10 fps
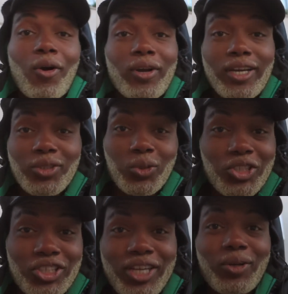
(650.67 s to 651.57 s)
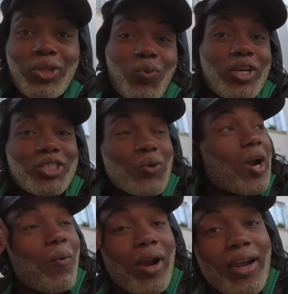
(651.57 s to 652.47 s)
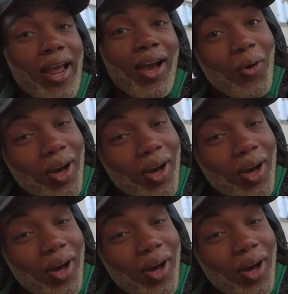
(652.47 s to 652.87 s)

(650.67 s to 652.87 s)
Okay, so just here at the restaurant right now.